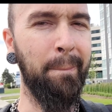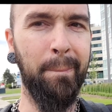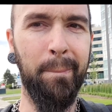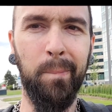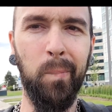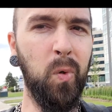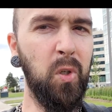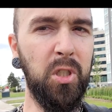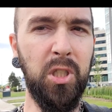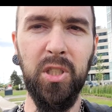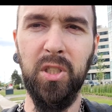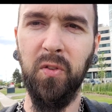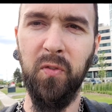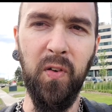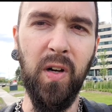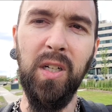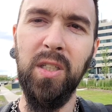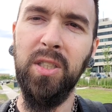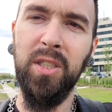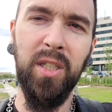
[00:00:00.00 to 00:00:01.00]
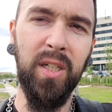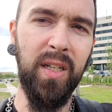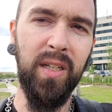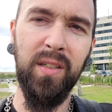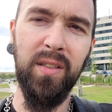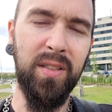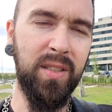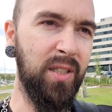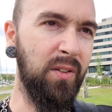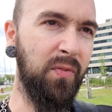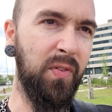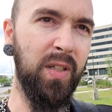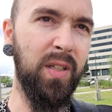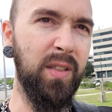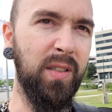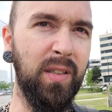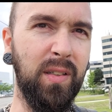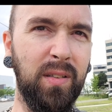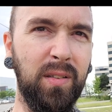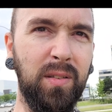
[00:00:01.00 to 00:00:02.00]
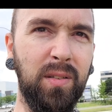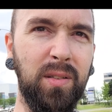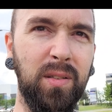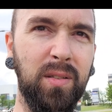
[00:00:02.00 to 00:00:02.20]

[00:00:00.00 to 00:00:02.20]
We're just functioning civilians.